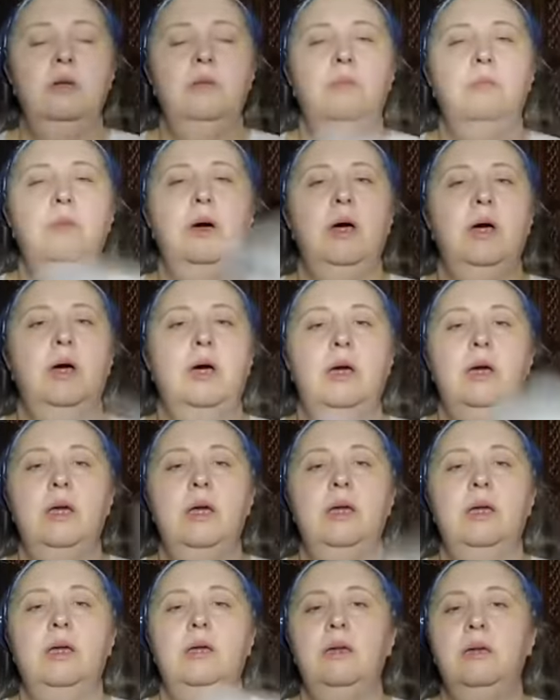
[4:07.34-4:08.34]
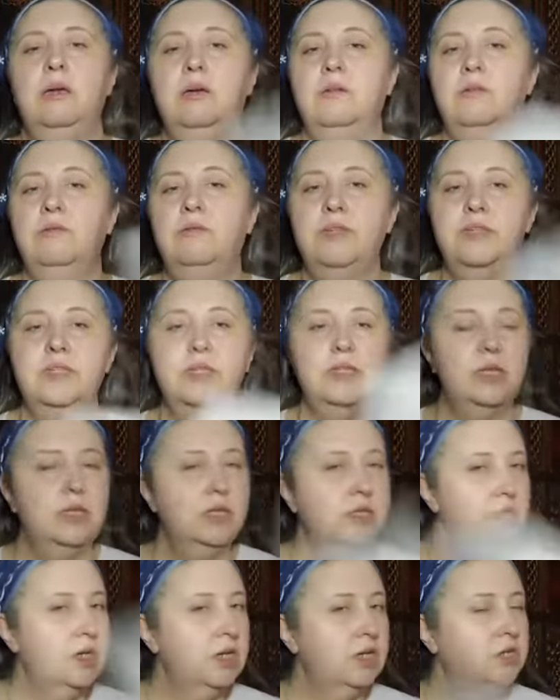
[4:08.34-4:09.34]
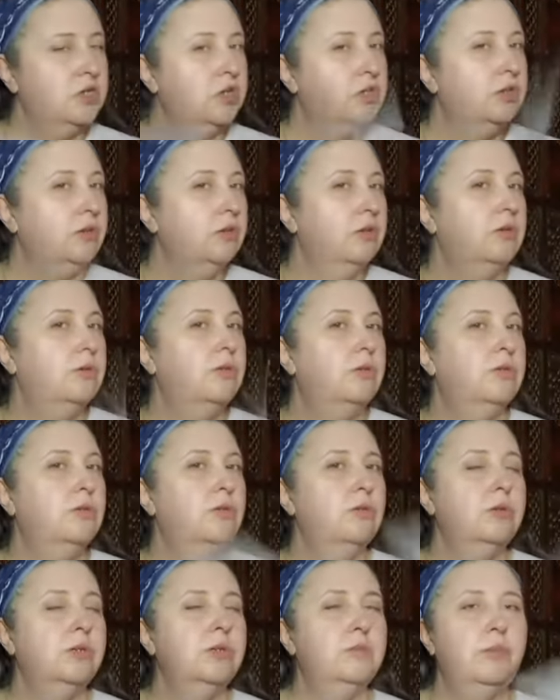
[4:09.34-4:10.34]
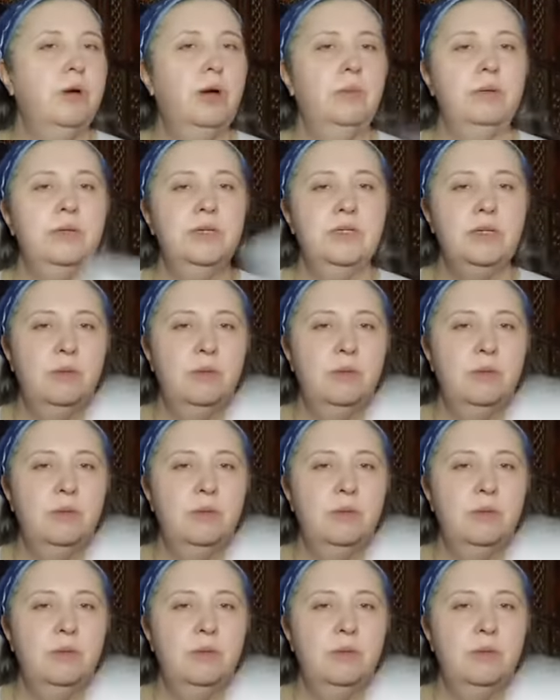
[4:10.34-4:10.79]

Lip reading: my visiting teacher, who is probably